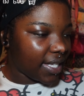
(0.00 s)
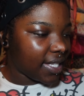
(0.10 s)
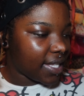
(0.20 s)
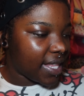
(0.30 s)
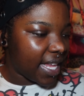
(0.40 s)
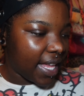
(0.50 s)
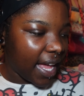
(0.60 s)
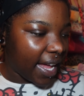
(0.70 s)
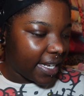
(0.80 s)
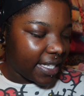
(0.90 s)
is the
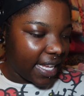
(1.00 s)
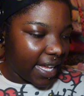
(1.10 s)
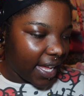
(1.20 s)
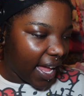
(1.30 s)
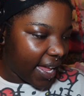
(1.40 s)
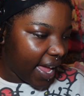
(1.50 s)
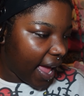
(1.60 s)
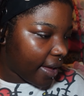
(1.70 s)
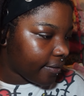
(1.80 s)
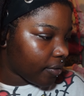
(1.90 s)
idea I
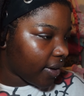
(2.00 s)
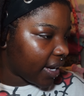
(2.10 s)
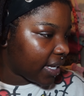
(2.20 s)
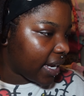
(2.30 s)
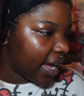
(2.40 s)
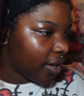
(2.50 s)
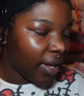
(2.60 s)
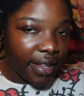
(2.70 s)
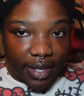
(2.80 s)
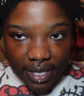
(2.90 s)
have right now,
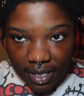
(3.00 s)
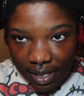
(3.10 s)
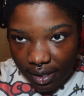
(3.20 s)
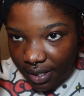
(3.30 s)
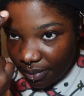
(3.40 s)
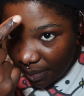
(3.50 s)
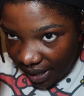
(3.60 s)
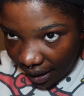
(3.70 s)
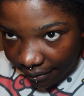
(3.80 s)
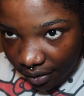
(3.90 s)
and this is
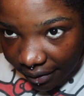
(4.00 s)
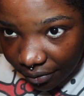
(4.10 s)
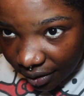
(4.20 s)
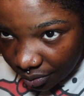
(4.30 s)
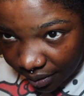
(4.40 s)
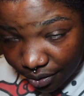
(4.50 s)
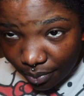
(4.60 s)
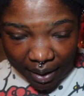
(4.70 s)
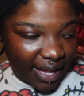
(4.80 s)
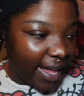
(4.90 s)
me after I've retwisted
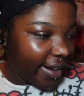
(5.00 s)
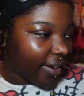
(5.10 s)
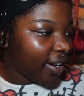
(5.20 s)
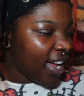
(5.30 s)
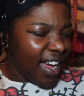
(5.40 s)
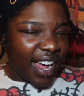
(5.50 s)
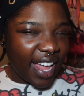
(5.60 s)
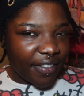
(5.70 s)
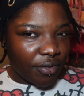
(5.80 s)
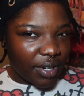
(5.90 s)
my hair. I haven't